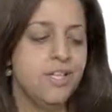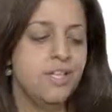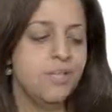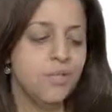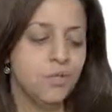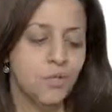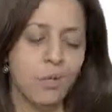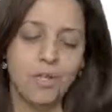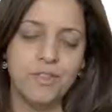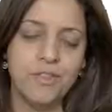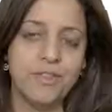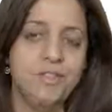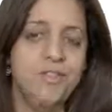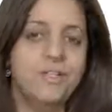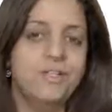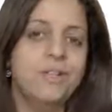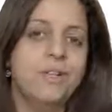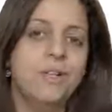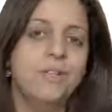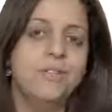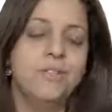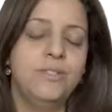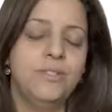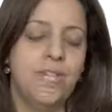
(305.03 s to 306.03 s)
So Othello
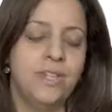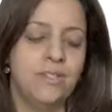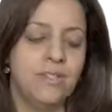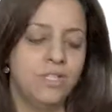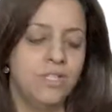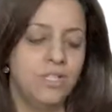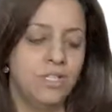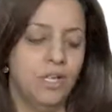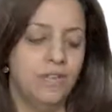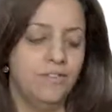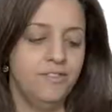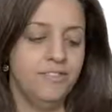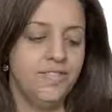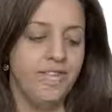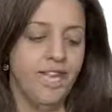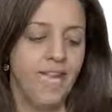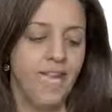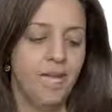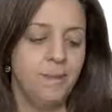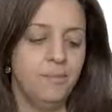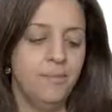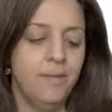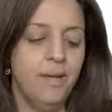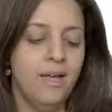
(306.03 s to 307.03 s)
is also another solved
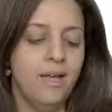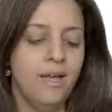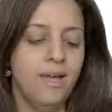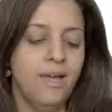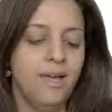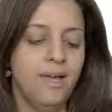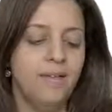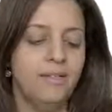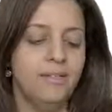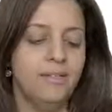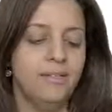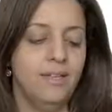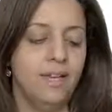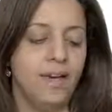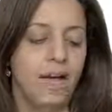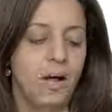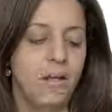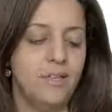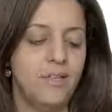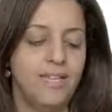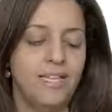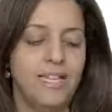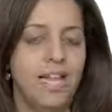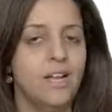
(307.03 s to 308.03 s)
game, and
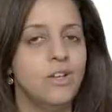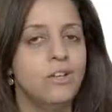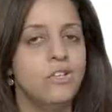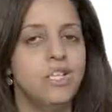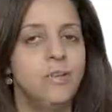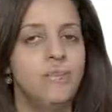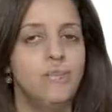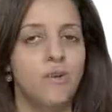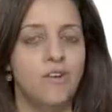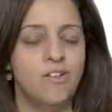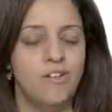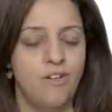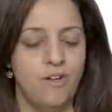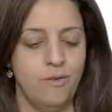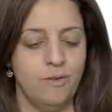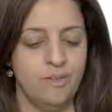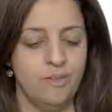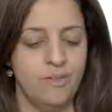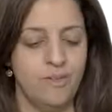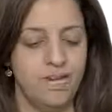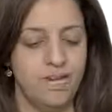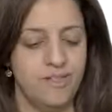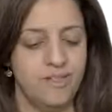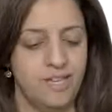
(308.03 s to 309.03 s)
um, that actually
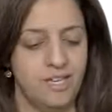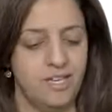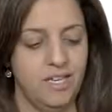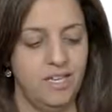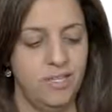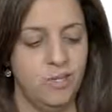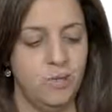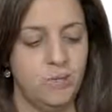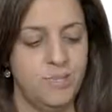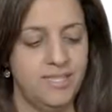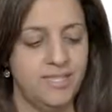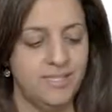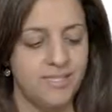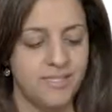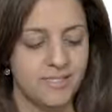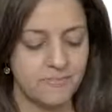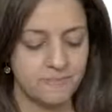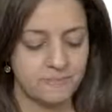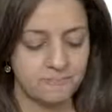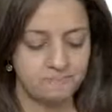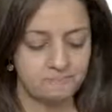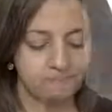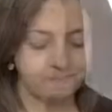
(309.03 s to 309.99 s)
performs better than humans.